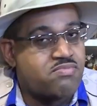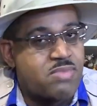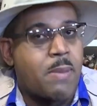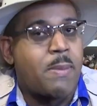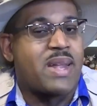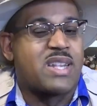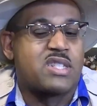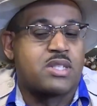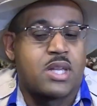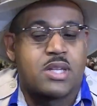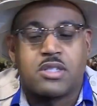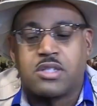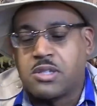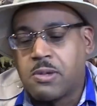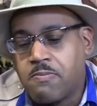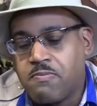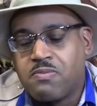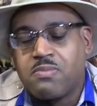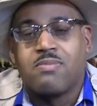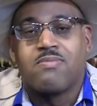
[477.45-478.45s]
that makes sense.
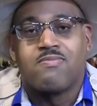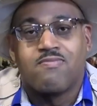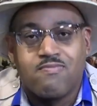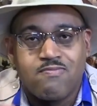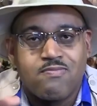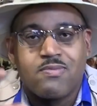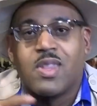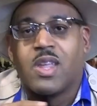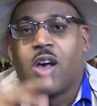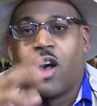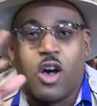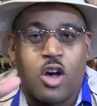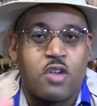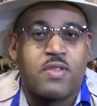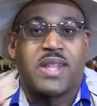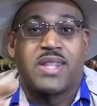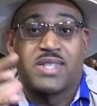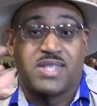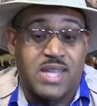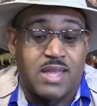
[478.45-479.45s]
All
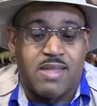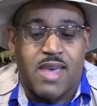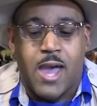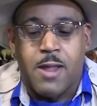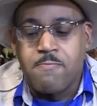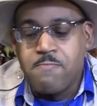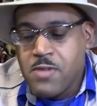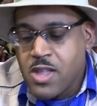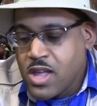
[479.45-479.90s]
that to say that.